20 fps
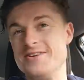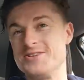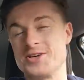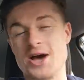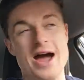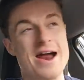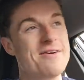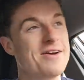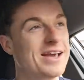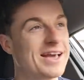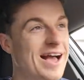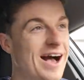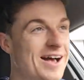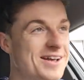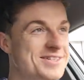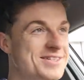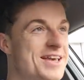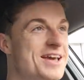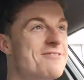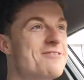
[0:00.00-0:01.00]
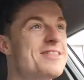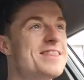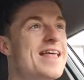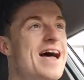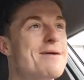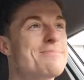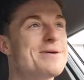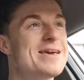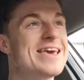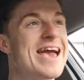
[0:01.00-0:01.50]
He's got Eric Garcia in
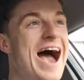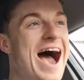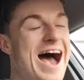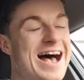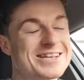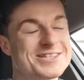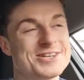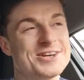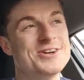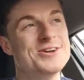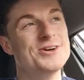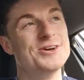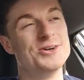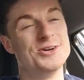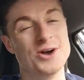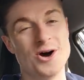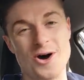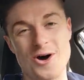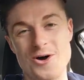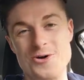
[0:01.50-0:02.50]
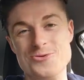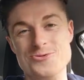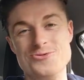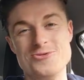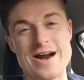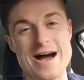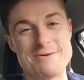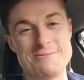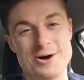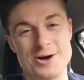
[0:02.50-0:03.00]
there. But he hasn't got
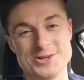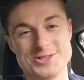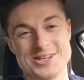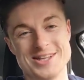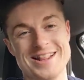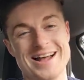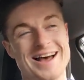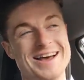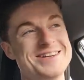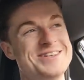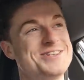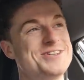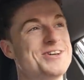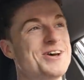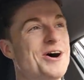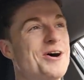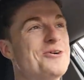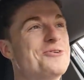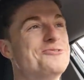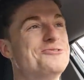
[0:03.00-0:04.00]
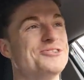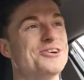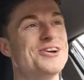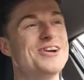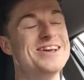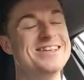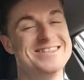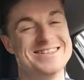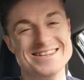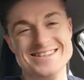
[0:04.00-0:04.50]
Ramos. And that is so
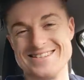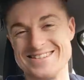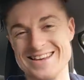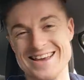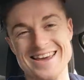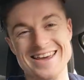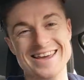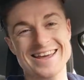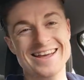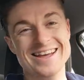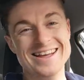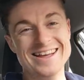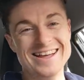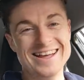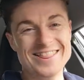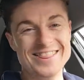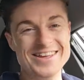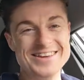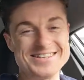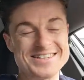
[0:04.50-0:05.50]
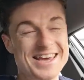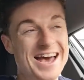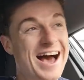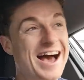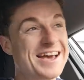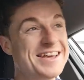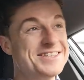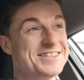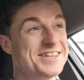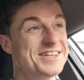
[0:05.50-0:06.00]
funny to see. This
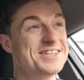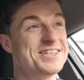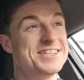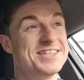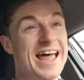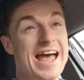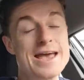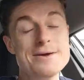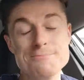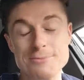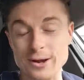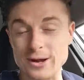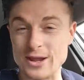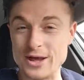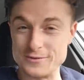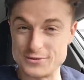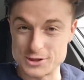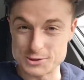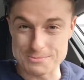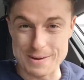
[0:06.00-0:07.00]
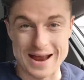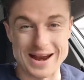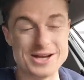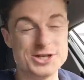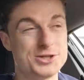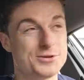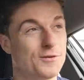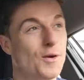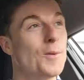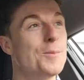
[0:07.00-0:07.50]
guy is the staple of
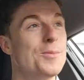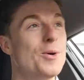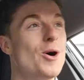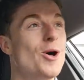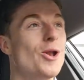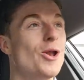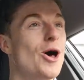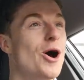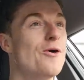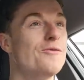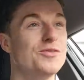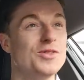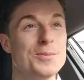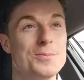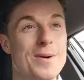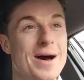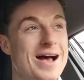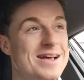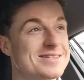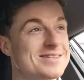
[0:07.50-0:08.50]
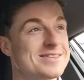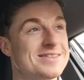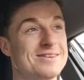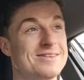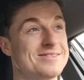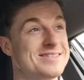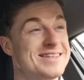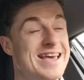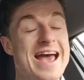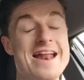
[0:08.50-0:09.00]
Spanish football over the past
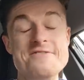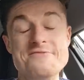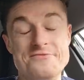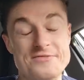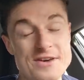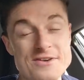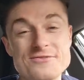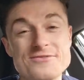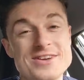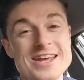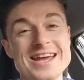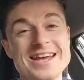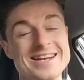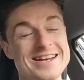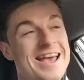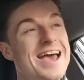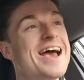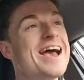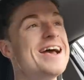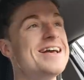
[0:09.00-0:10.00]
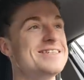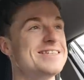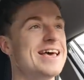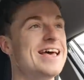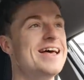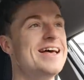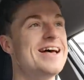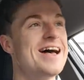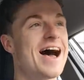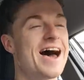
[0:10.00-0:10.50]
10, 15 years.
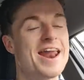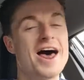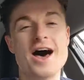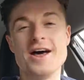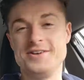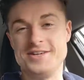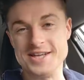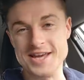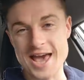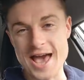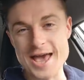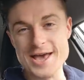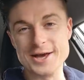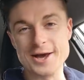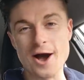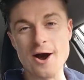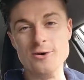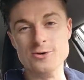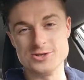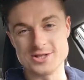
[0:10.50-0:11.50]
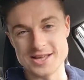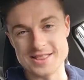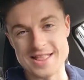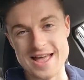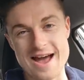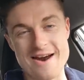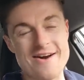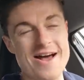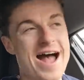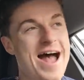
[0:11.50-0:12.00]
And our Diego's in
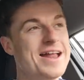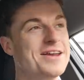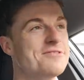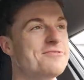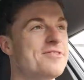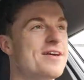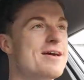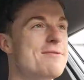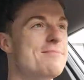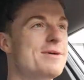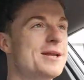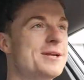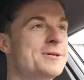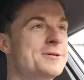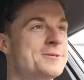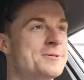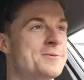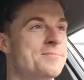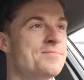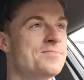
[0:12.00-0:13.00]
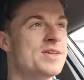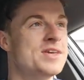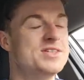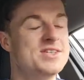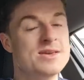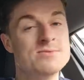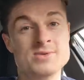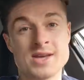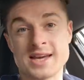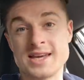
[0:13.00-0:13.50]
there ahead of him. And he
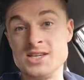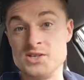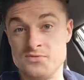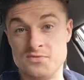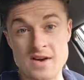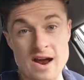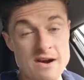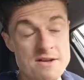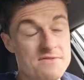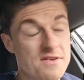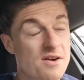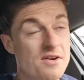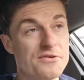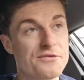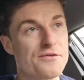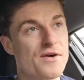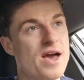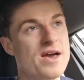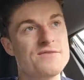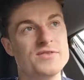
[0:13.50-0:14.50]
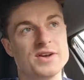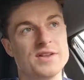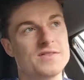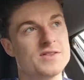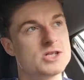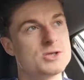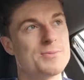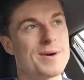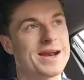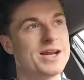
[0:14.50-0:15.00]
seems like he's very, very favoured in
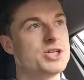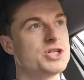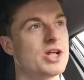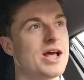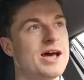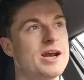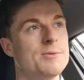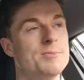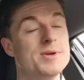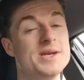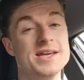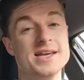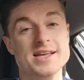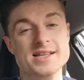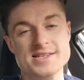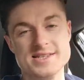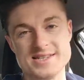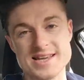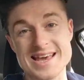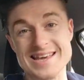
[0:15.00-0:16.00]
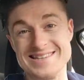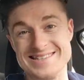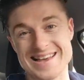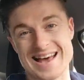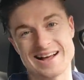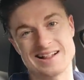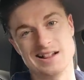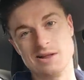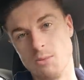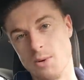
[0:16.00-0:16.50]
the Spanish lineup. And you can see
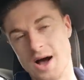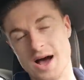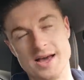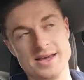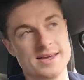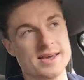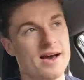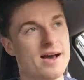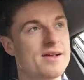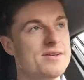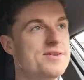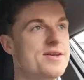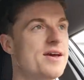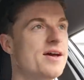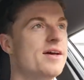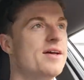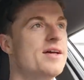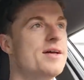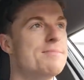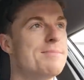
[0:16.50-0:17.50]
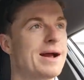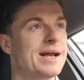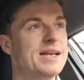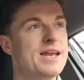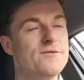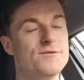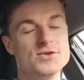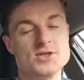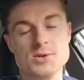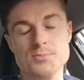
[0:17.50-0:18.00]
exactly why, can't you?
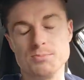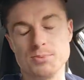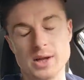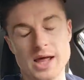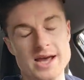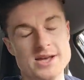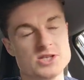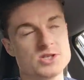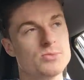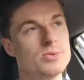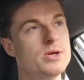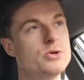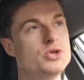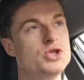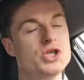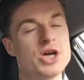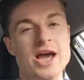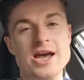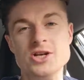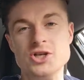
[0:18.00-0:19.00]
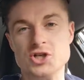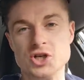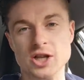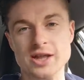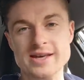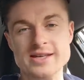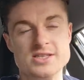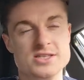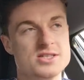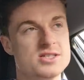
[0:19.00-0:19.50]
Magnificent player. Someone who's changed
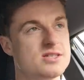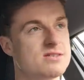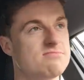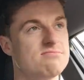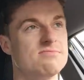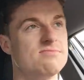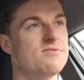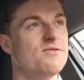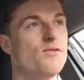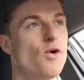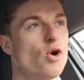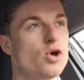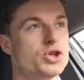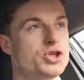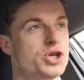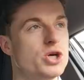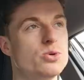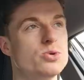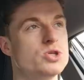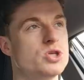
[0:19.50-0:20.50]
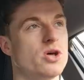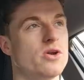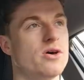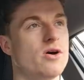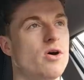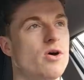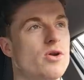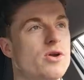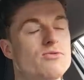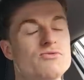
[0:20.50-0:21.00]
Leeds' fortunes on
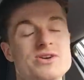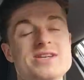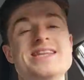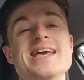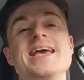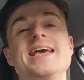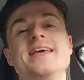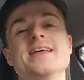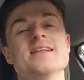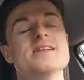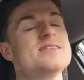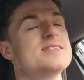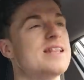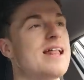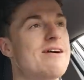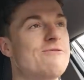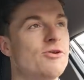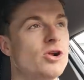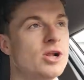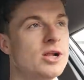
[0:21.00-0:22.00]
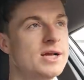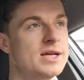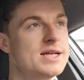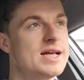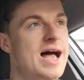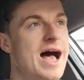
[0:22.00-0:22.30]
a ridiculous level.